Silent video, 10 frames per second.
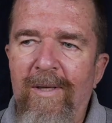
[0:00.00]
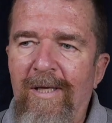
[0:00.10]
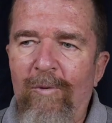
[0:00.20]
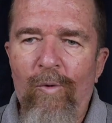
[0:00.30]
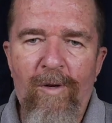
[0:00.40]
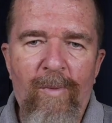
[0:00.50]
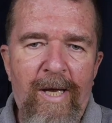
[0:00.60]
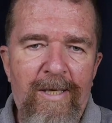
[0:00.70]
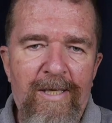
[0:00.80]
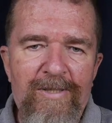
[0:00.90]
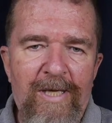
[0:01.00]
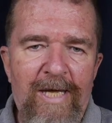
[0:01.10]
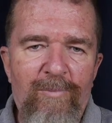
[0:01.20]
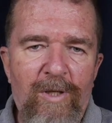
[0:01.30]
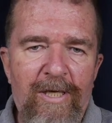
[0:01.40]
I think one of mine has an
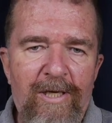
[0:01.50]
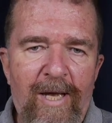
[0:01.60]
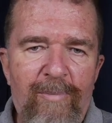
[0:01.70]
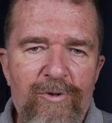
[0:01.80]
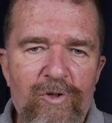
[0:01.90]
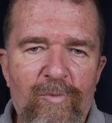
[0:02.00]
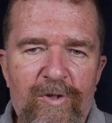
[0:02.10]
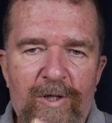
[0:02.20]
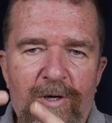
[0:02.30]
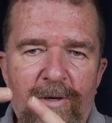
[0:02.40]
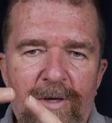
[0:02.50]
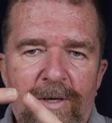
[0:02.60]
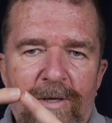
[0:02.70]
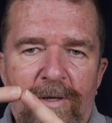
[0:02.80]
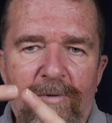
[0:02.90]
eight bladed aperture, but they're
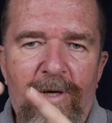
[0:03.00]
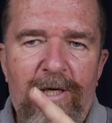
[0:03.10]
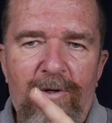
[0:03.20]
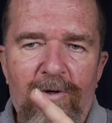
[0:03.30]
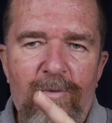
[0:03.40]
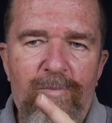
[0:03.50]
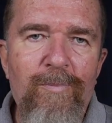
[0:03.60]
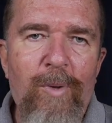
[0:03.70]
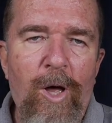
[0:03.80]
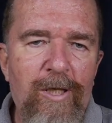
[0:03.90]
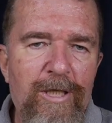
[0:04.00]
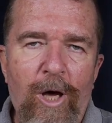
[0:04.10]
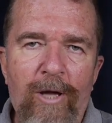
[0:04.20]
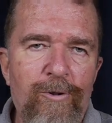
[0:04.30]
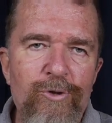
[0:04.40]
they're regular
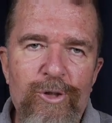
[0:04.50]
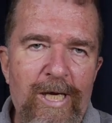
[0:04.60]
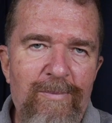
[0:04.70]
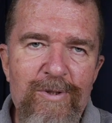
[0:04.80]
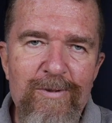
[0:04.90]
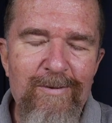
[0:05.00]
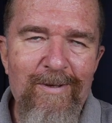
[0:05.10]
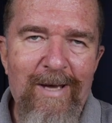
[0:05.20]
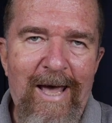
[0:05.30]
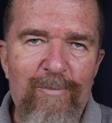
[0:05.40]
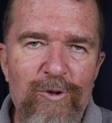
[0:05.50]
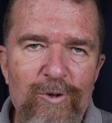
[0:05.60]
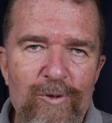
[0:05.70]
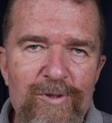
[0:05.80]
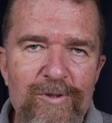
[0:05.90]
polygonal shaped uh,
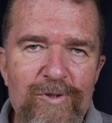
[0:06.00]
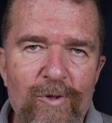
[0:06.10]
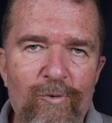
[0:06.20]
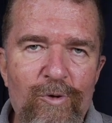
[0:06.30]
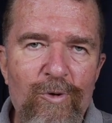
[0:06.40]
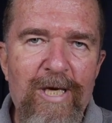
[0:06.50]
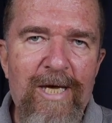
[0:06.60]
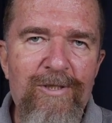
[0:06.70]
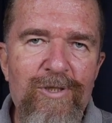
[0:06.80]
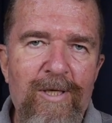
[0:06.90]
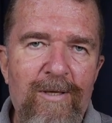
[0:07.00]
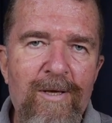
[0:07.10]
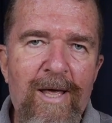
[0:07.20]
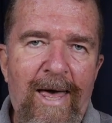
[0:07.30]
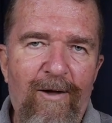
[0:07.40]
apertures, and so when you catch an
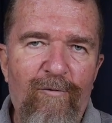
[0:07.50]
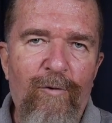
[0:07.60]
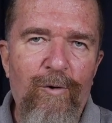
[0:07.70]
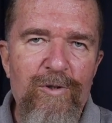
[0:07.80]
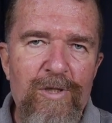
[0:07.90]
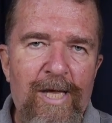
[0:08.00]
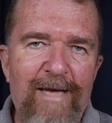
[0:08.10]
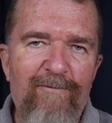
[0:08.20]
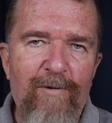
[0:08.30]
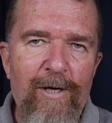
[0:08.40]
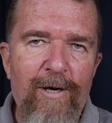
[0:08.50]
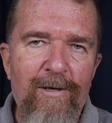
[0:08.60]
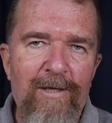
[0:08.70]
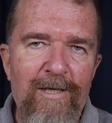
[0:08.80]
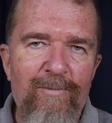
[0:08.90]
out of focus light
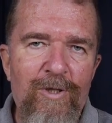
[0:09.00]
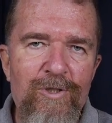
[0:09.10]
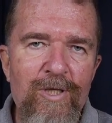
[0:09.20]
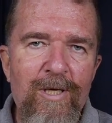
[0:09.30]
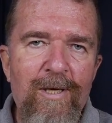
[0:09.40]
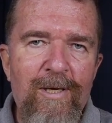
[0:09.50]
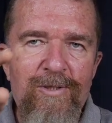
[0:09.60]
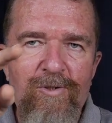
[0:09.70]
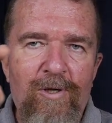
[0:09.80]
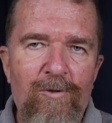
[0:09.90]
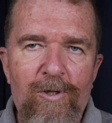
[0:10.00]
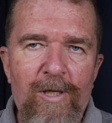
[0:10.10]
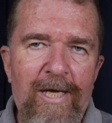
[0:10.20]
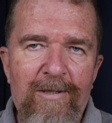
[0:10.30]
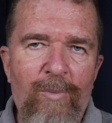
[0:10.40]
flare in an image, it's going to look
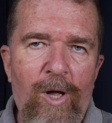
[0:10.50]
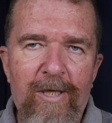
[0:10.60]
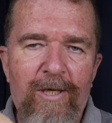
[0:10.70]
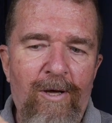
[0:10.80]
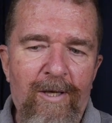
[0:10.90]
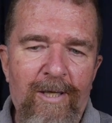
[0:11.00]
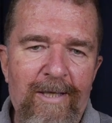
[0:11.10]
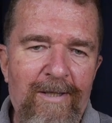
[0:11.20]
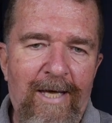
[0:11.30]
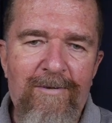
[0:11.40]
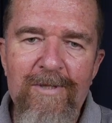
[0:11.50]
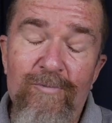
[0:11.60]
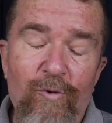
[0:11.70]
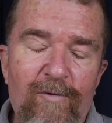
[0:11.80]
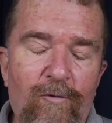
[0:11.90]
like the polygon, like that
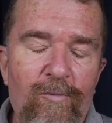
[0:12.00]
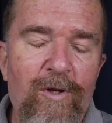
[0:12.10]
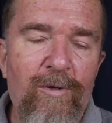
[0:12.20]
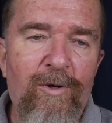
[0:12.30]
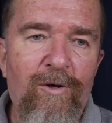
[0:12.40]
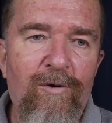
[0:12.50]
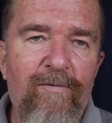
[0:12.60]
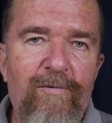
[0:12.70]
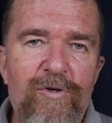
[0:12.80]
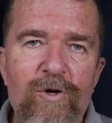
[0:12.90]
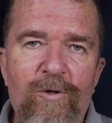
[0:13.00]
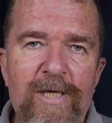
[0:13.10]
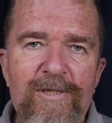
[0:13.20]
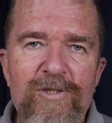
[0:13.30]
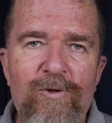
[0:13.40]
24 millimeter Vivitar
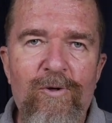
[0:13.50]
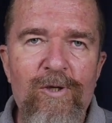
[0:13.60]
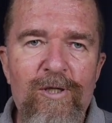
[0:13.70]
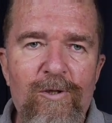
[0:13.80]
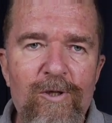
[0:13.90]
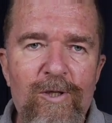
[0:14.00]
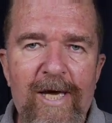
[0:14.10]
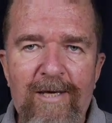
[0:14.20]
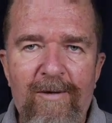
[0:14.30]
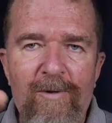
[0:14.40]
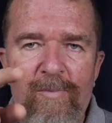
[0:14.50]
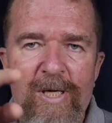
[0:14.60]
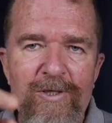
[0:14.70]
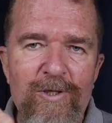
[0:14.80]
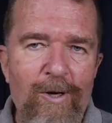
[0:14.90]
lens is going to look, look like a, a
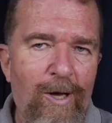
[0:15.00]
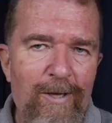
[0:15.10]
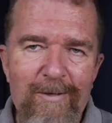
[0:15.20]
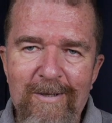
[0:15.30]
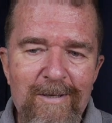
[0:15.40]
pentagon,